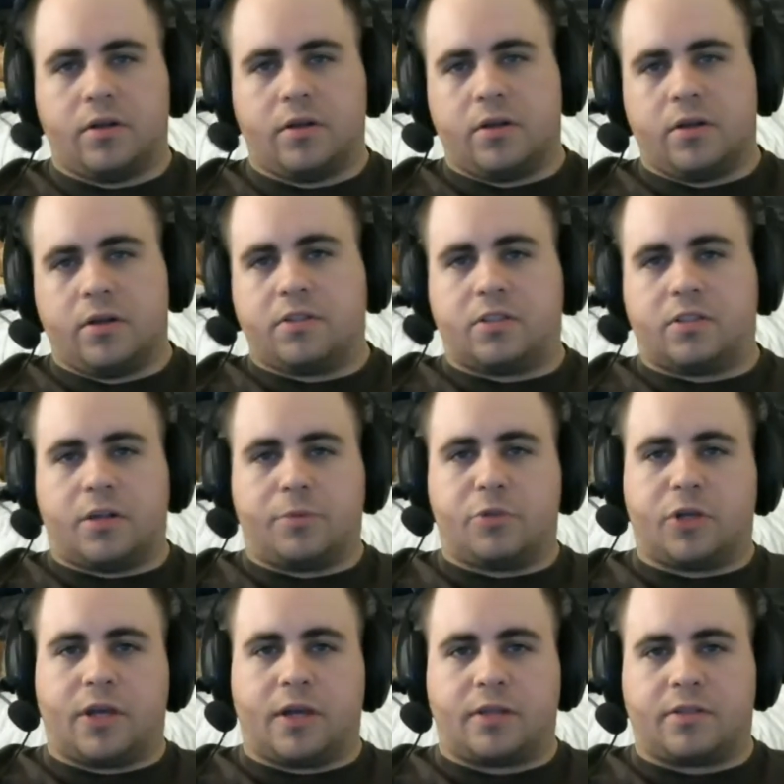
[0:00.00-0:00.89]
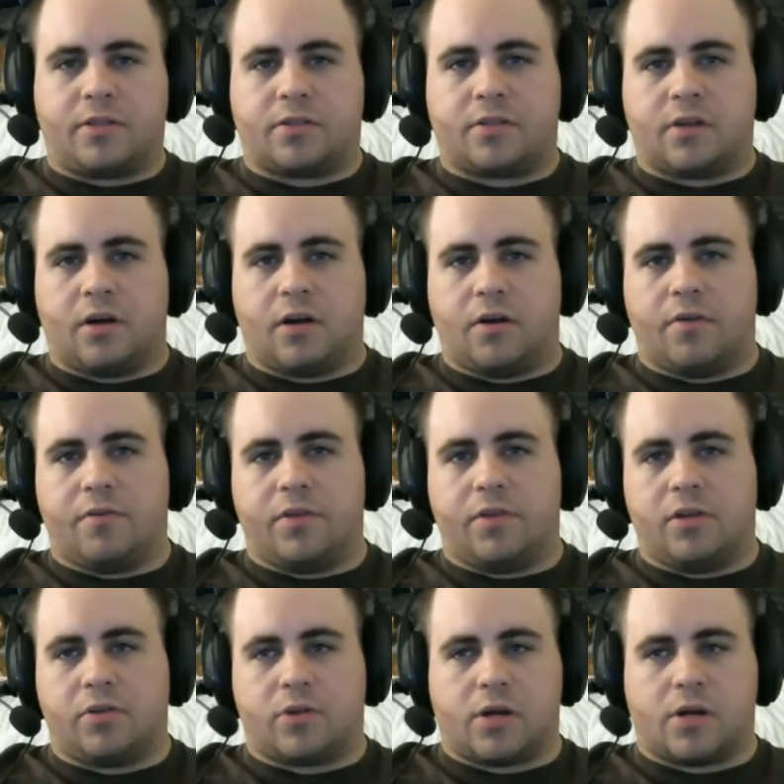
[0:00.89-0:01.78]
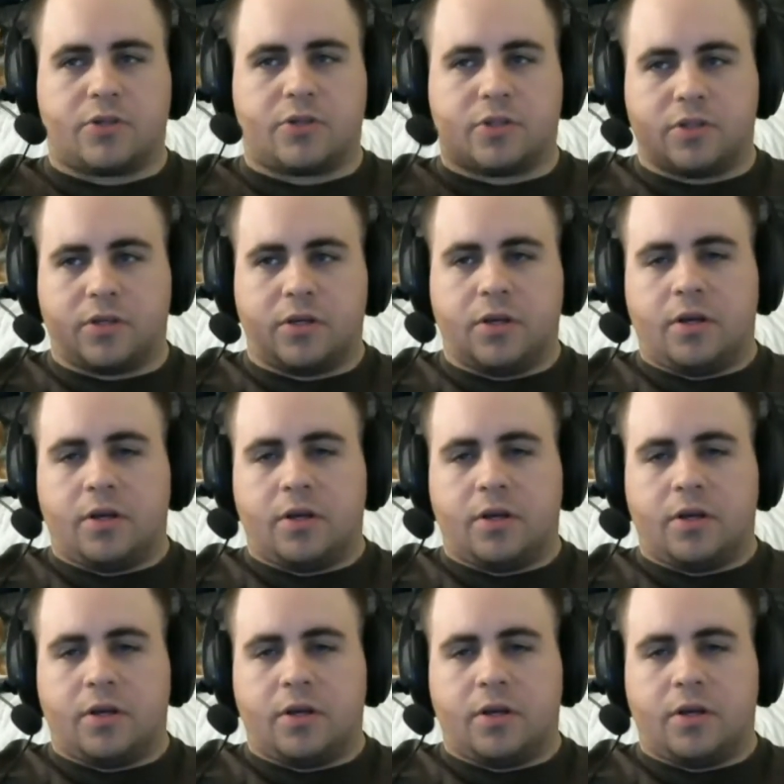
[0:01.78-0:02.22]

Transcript: subjugates of the Indrashi.